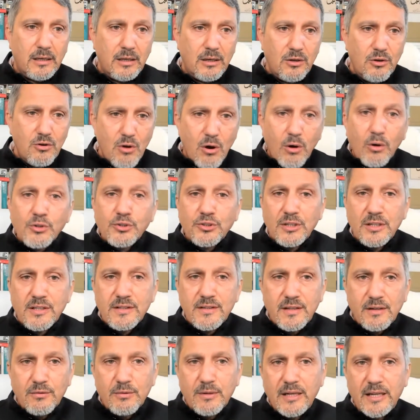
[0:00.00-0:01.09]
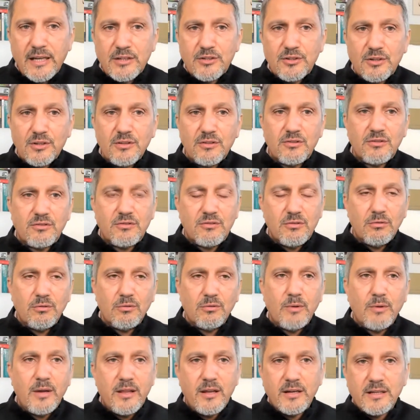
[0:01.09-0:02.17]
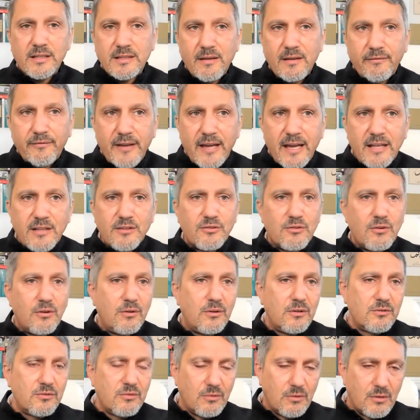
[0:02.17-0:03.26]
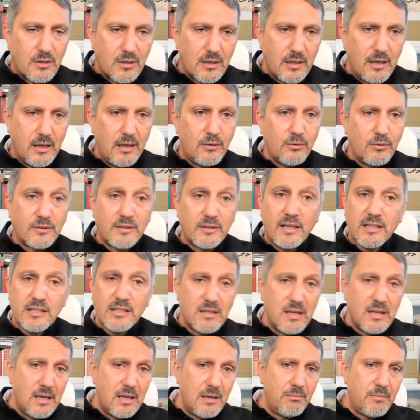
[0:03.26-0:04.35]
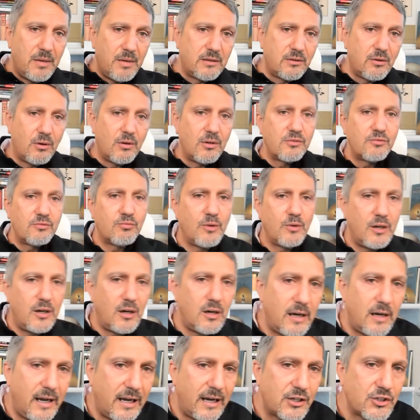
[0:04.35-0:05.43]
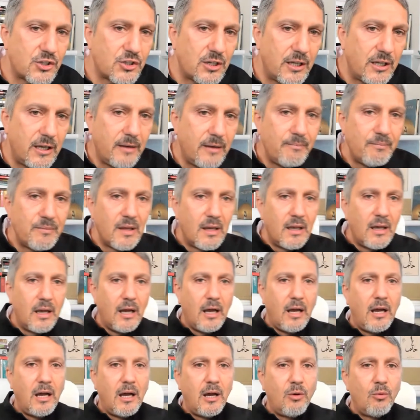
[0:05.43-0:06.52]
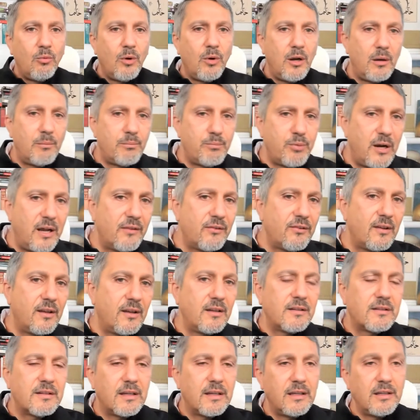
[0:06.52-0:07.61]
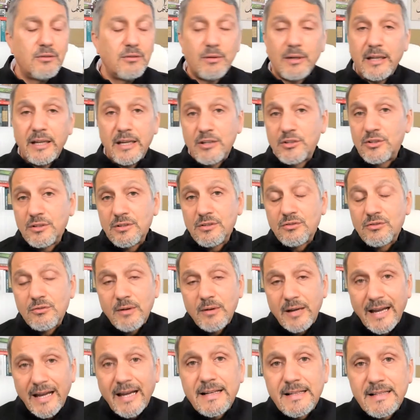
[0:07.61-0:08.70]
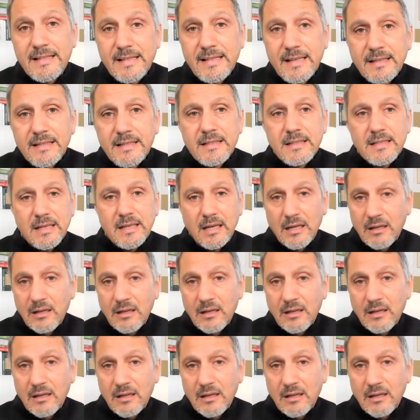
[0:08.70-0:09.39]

notions in relations to whether it's the fan zones or the hotels, but those were actually were present in relations to access